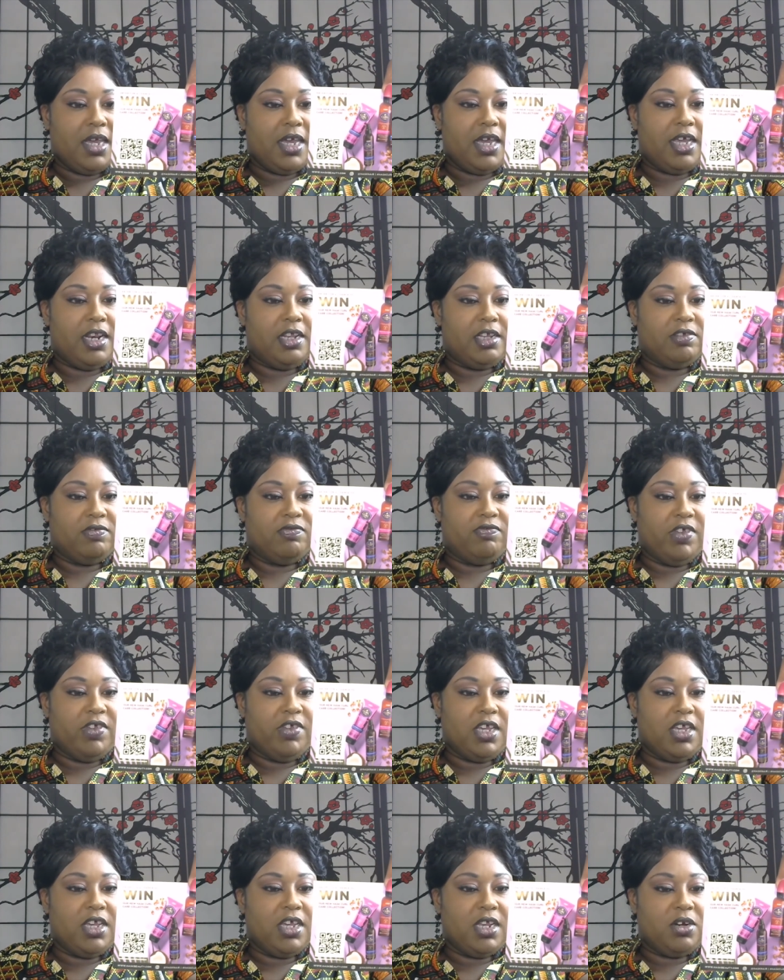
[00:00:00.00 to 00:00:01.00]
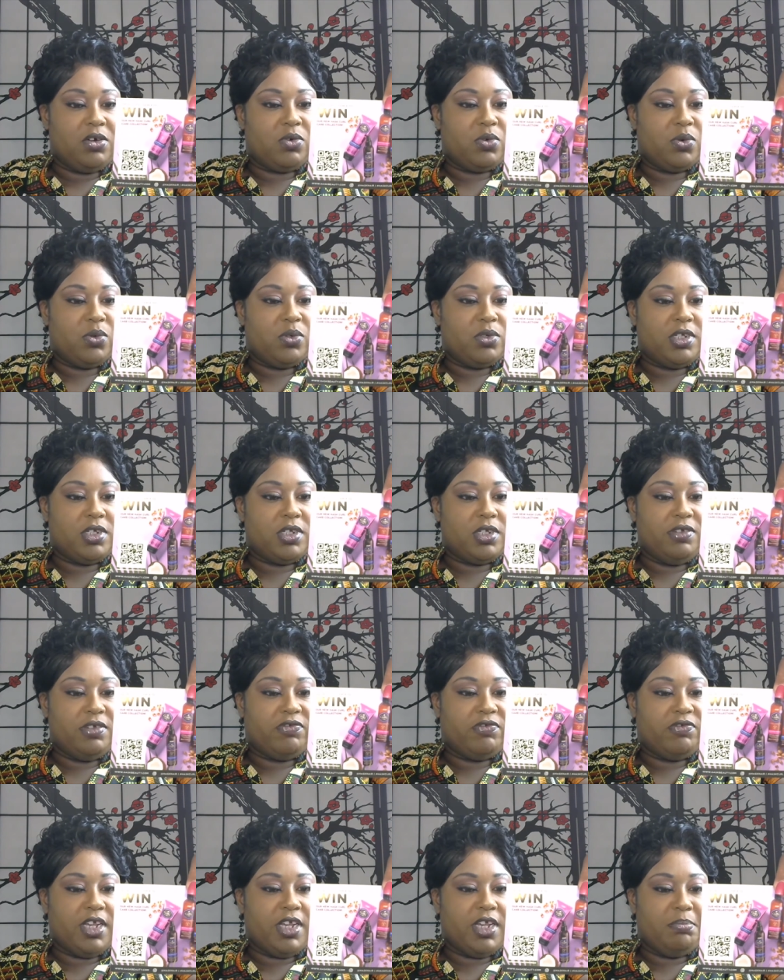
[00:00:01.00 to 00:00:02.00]
It is vegan,
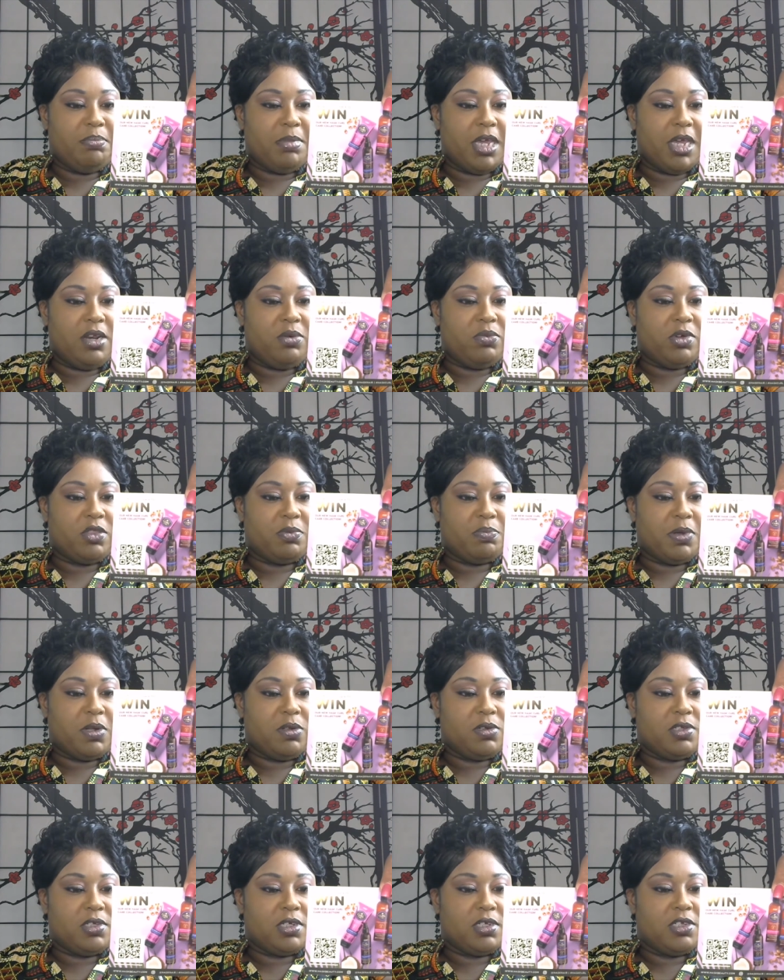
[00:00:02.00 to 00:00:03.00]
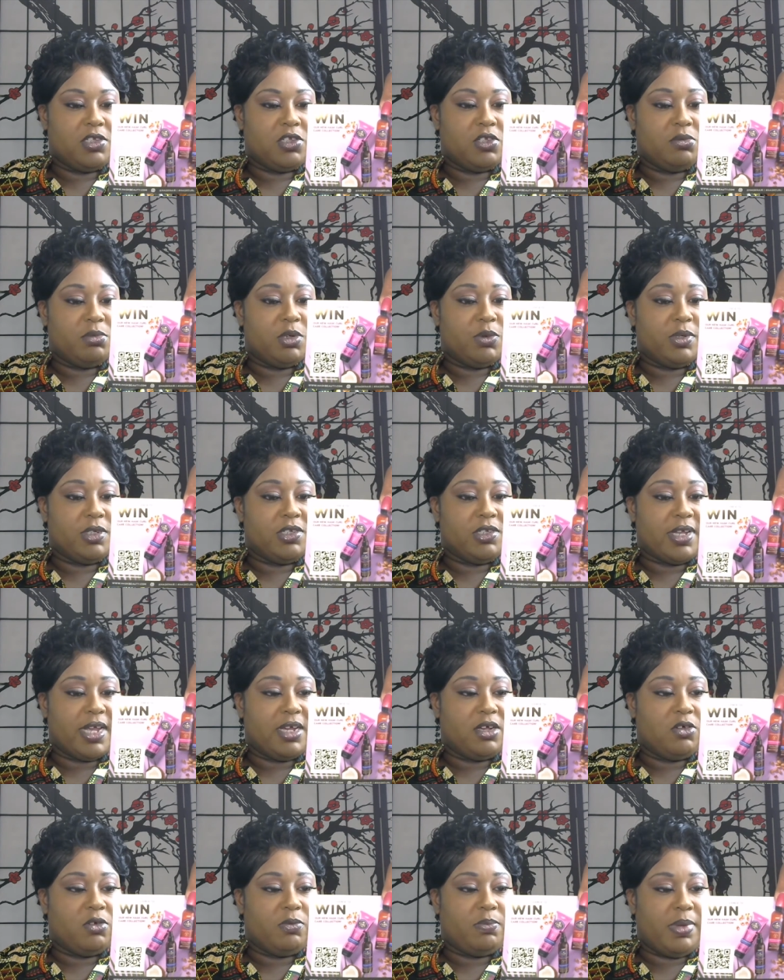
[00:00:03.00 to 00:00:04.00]
cruelty-free, made with post-consumer
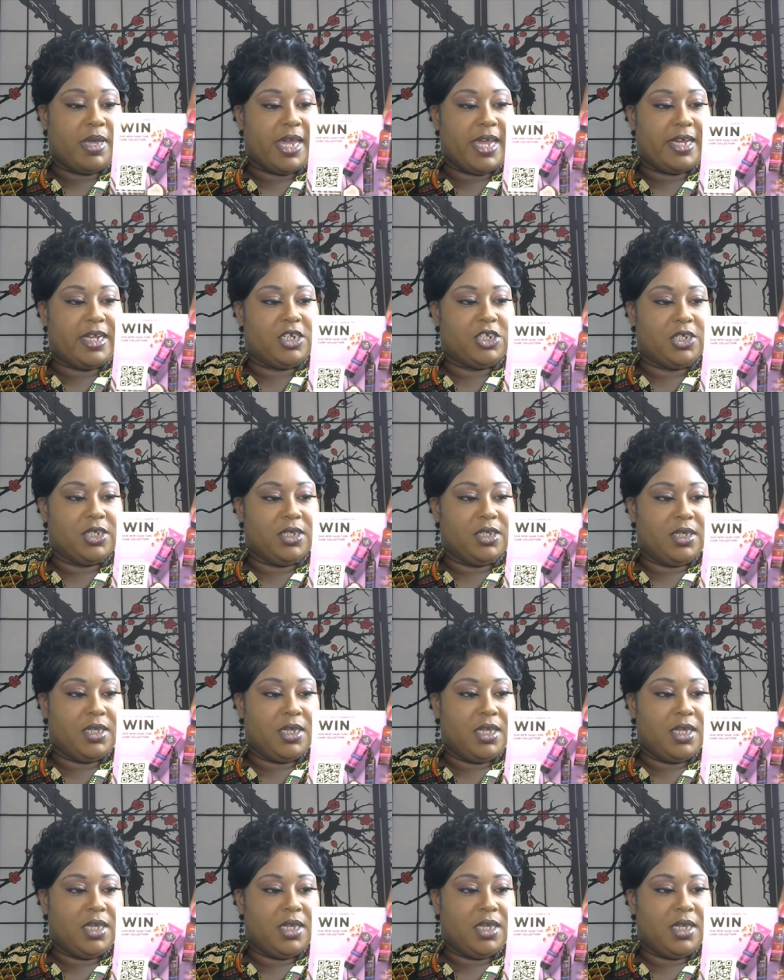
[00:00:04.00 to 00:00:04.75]
recycled packaging.